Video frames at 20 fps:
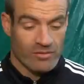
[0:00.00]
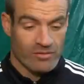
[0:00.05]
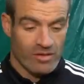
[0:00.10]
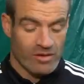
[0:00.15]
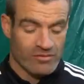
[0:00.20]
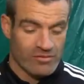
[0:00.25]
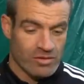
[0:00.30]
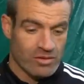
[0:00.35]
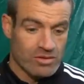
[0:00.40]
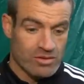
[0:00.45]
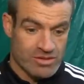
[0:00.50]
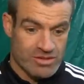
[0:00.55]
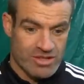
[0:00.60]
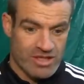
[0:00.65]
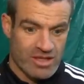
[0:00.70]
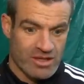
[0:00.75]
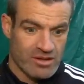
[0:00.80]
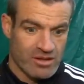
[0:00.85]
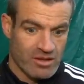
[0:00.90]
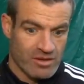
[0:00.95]
Of course,
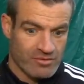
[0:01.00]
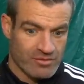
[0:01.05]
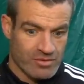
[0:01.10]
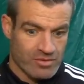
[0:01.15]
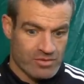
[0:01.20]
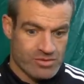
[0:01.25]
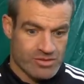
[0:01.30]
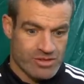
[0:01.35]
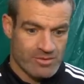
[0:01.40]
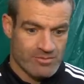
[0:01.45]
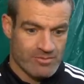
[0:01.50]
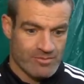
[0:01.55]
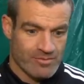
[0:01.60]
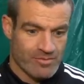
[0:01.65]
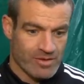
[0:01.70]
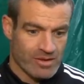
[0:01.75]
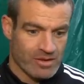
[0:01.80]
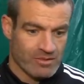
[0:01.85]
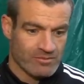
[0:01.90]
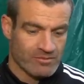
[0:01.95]
yeah, no, of course. I'm
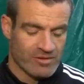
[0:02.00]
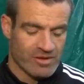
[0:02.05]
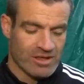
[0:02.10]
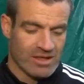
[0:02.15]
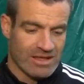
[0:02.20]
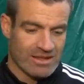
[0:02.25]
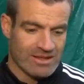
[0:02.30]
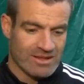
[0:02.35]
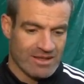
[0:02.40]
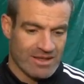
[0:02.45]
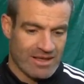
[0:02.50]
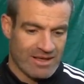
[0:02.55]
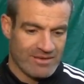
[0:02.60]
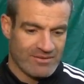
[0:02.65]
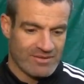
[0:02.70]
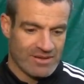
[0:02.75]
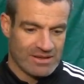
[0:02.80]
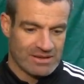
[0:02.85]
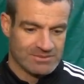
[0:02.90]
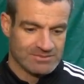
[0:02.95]
I'm very lucky to
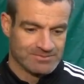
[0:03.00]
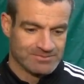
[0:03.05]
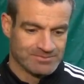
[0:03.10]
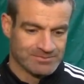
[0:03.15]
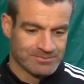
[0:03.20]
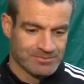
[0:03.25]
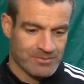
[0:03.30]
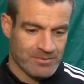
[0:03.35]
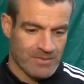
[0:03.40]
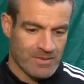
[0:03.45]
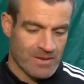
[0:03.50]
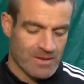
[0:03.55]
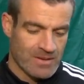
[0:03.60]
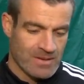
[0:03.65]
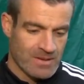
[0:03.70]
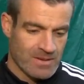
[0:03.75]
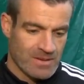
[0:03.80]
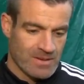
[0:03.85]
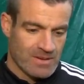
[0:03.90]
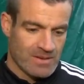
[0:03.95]
have um,
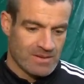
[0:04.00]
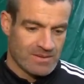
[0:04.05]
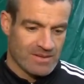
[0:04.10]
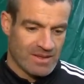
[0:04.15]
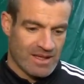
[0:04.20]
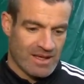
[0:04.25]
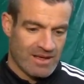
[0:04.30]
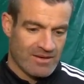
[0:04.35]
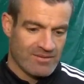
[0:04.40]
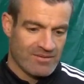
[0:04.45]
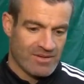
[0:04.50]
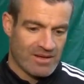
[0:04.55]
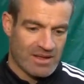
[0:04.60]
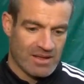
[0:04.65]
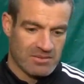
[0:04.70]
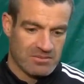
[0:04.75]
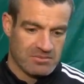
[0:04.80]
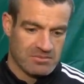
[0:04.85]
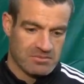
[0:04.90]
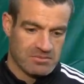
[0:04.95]
to have
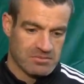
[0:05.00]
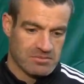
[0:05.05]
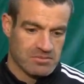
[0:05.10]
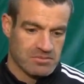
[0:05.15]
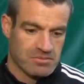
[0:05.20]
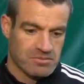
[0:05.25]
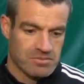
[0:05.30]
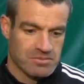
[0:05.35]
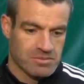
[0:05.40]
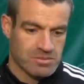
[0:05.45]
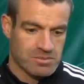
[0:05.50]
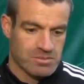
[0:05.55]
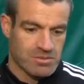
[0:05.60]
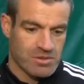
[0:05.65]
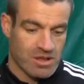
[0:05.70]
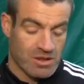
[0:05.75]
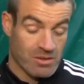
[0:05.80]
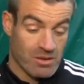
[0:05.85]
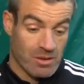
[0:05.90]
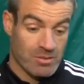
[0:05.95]
um,
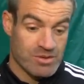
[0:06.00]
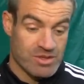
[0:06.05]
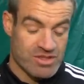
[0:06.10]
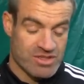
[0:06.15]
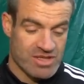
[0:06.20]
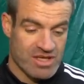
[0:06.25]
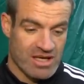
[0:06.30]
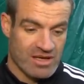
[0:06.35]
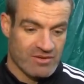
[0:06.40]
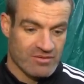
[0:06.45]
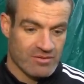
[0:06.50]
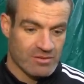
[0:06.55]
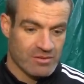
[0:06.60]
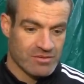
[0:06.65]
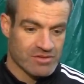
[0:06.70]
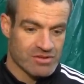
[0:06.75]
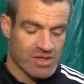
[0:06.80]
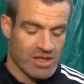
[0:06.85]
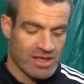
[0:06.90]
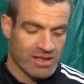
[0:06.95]
you know options now with
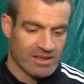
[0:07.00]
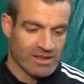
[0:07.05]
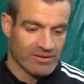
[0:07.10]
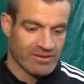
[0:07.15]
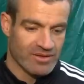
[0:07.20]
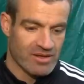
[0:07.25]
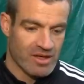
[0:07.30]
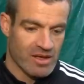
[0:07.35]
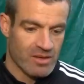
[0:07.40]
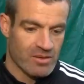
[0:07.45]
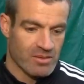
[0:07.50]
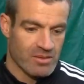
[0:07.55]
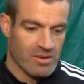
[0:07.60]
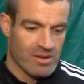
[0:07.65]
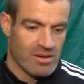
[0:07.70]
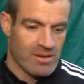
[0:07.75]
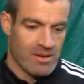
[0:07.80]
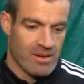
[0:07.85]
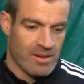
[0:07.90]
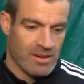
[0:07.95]
strikers. You
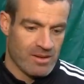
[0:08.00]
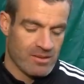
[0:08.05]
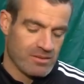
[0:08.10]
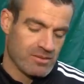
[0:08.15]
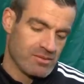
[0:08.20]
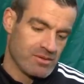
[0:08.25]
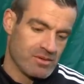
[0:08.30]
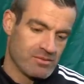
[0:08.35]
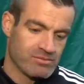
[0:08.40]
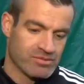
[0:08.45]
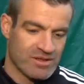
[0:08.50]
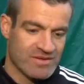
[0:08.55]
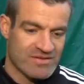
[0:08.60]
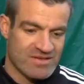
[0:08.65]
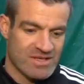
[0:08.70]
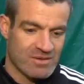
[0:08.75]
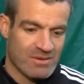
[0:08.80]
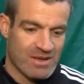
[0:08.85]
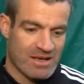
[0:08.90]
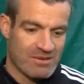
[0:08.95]
know, uh, uh,
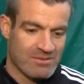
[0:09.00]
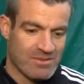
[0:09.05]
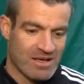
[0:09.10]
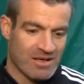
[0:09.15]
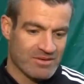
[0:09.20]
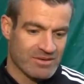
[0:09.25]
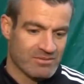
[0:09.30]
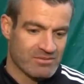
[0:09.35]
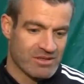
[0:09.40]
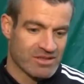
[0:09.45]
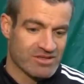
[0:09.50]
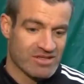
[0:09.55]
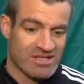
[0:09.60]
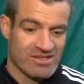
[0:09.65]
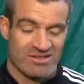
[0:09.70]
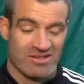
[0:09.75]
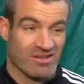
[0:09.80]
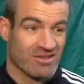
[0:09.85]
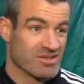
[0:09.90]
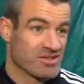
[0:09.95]
previously we hadn't been able to bring
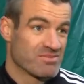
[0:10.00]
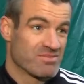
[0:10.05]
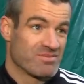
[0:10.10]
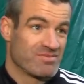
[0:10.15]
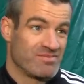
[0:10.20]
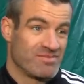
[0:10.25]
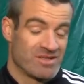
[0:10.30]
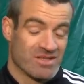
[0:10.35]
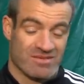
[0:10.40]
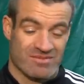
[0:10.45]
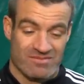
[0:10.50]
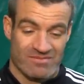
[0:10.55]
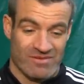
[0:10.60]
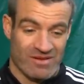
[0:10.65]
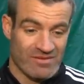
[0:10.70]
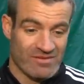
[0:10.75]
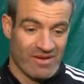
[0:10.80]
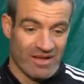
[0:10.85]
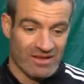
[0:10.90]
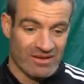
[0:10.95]
Justin on just just for
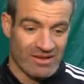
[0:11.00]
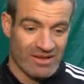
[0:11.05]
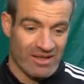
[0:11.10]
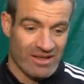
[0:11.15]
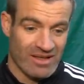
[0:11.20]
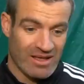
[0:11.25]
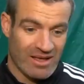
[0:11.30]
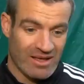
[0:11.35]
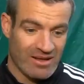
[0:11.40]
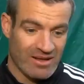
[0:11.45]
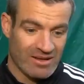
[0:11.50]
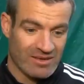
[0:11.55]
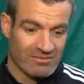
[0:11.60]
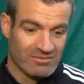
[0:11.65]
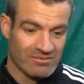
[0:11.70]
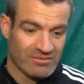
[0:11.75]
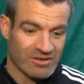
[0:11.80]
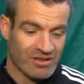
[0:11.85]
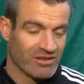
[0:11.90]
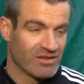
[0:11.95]
the fact that had
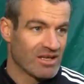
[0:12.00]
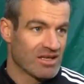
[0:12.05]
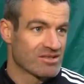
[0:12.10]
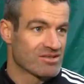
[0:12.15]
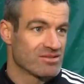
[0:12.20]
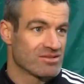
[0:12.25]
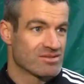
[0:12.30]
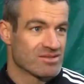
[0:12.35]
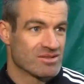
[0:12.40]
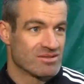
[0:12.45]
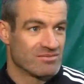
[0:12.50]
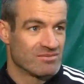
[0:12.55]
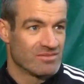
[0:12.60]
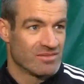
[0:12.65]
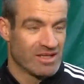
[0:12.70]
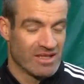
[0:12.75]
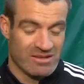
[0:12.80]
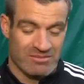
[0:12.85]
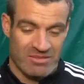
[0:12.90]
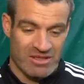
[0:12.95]
um, concussions and
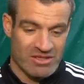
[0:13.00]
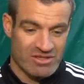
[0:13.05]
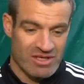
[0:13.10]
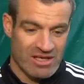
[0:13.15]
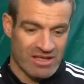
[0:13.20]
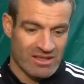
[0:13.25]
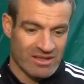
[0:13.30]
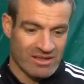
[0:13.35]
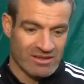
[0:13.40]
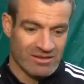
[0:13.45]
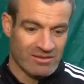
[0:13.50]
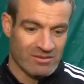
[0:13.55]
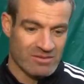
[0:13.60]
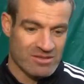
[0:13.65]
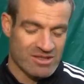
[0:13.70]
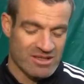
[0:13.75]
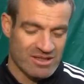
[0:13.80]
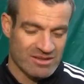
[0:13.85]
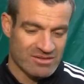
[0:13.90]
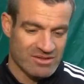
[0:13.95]
he hadn't been training and he
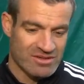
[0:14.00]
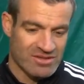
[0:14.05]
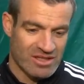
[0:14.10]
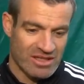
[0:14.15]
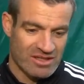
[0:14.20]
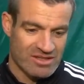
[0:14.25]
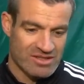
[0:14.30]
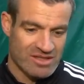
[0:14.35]
wasn't allowed to train.